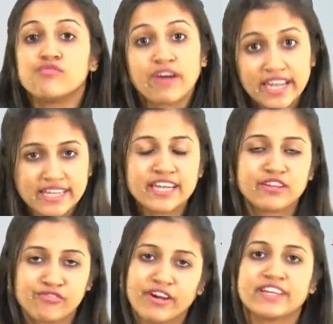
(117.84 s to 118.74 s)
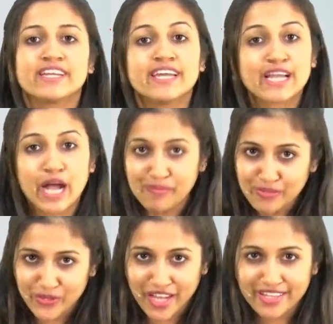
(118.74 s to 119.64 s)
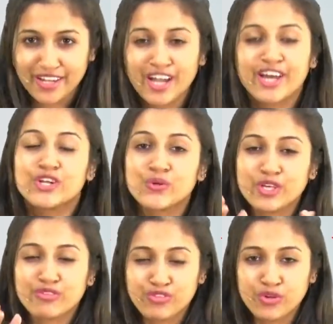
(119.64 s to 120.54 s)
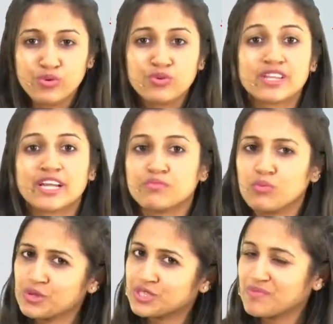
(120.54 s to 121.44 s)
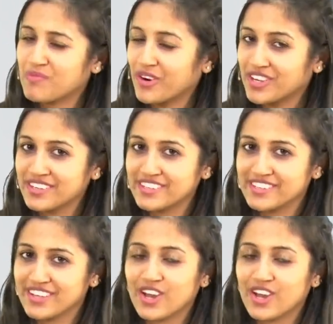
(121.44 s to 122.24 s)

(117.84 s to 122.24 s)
finally and finally come together to give you that most important,